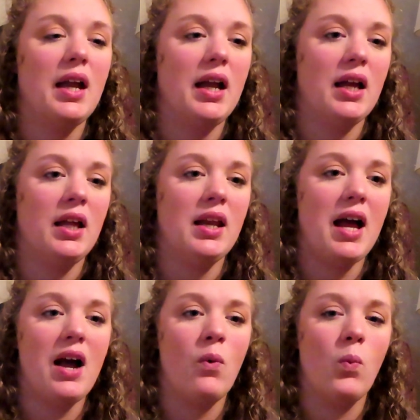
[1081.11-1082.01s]

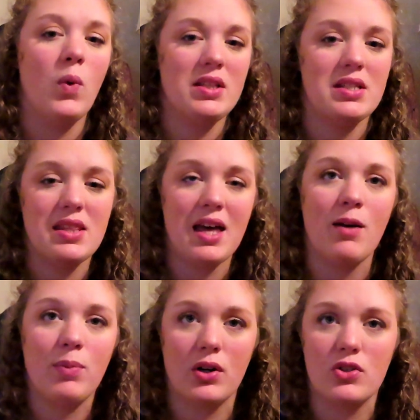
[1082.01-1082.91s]
and once
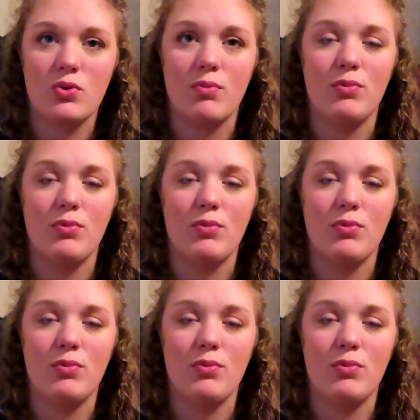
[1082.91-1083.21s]
that part's